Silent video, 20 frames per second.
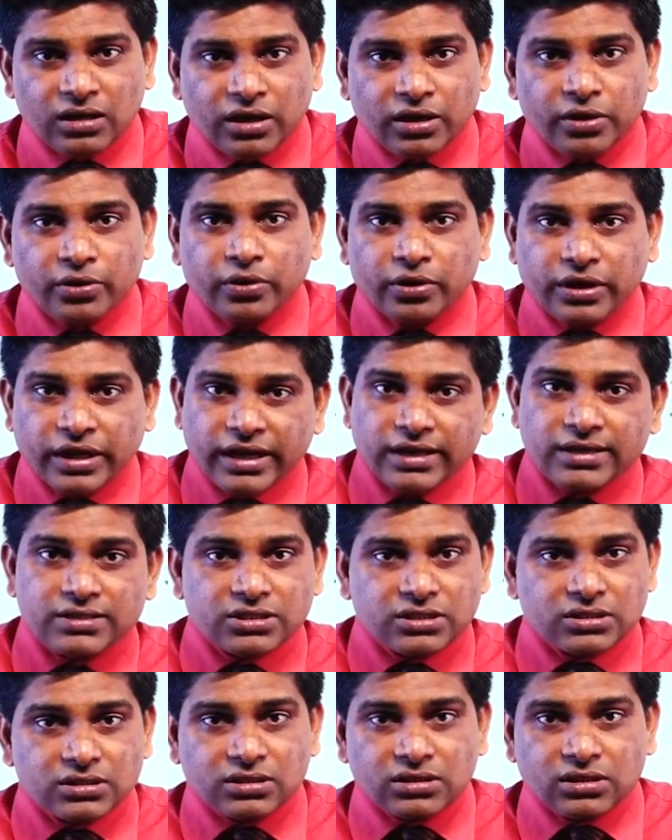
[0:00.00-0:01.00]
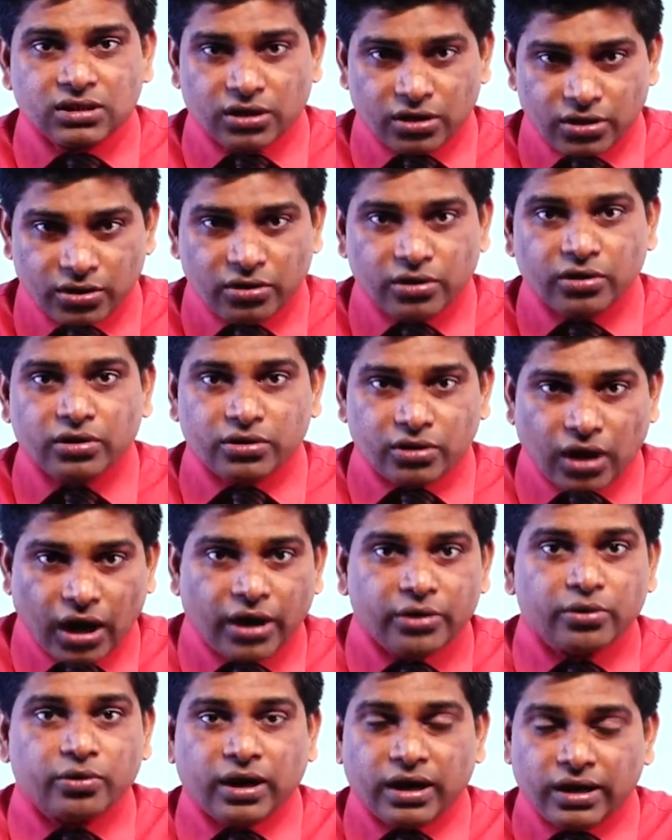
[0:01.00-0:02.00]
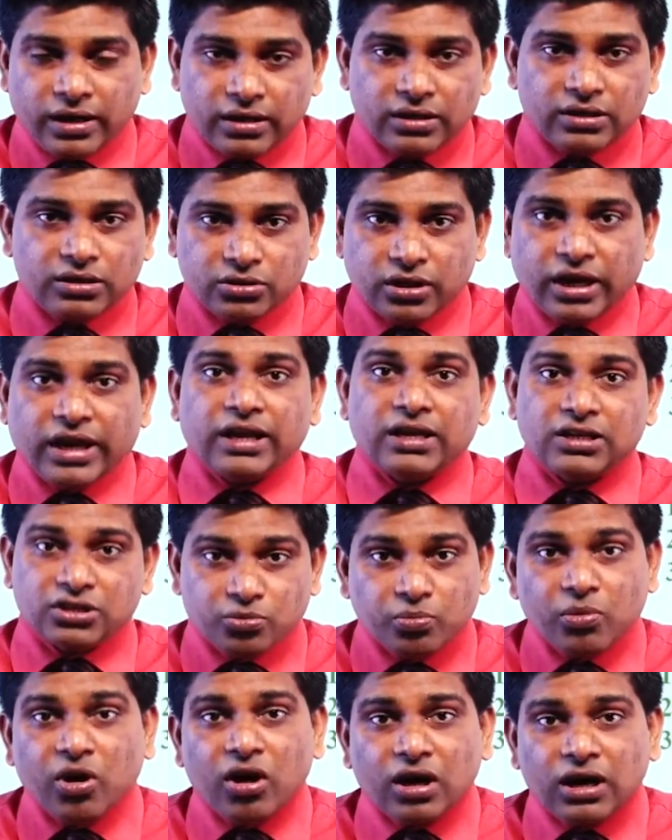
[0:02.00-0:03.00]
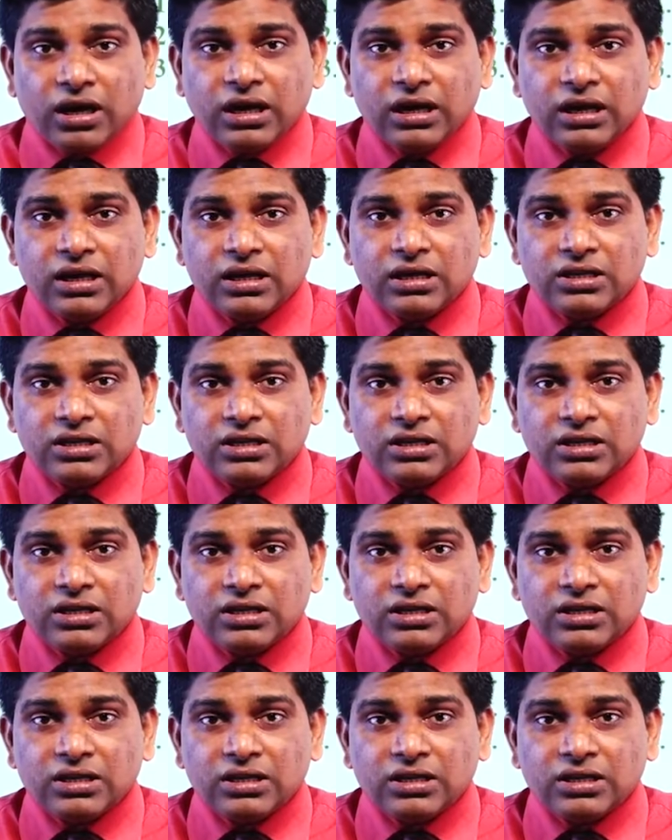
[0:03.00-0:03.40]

Do you take, you are a smoker?